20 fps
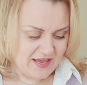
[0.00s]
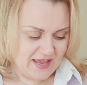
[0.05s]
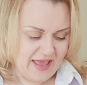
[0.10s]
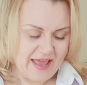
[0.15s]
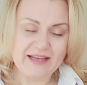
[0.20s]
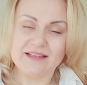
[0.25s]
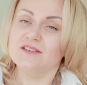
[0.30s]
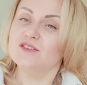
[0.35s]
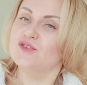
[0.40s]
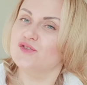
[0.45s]

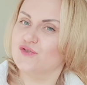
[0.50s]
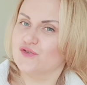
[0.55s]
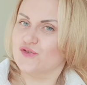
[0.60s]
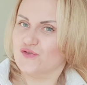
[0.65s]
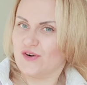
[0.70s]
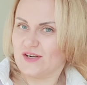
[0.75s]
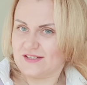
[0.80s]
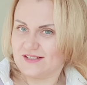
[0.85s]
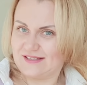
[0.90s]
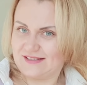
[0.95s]
And
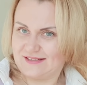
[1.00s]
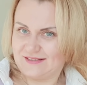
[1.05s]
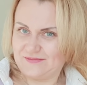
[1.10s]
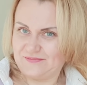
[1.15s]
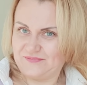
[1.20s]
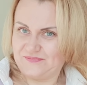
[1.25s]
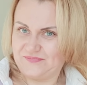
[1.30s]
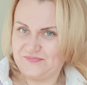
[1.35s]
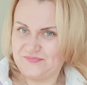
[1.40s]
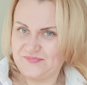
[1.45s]
trust.
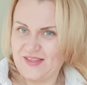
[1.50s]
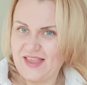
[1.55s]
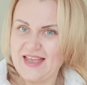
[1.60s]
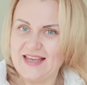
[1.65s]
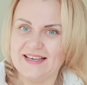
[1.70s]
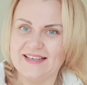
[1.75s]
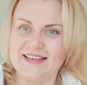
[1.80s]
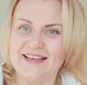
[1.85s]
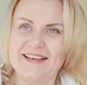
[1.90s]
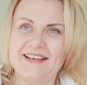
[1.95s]

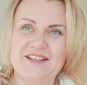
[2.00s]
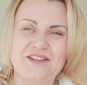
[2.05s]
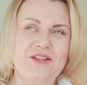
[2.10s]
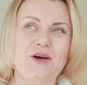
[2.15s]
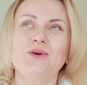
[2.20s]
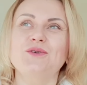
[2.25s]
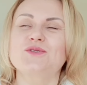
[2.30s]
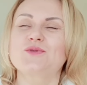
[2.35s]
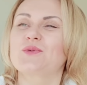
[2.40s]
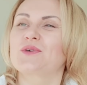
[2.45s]

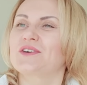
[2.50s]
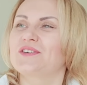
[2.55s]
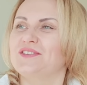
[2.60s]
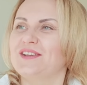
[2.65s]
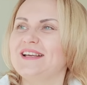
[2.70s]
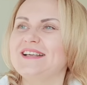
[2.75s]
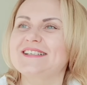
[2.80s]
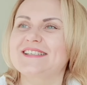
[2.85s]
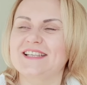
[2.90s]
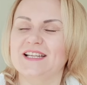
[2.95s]
Those were
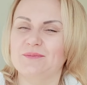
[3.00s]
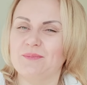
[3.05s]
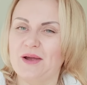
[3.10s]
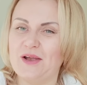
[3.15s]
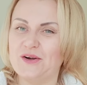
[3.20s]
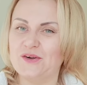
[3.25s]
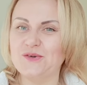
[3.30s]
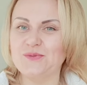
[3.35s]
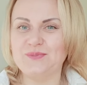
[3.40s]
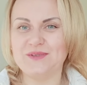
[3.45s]
things that my
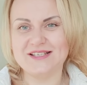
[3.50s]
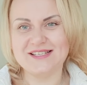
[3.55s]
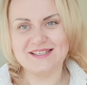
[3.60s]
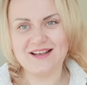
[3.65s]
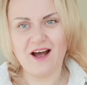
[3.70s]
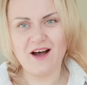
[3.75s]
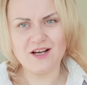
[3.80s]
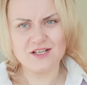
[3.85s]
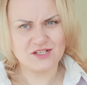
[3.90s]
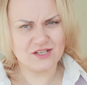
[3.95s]
group
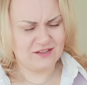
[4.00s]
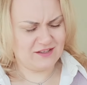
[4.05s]
discussed and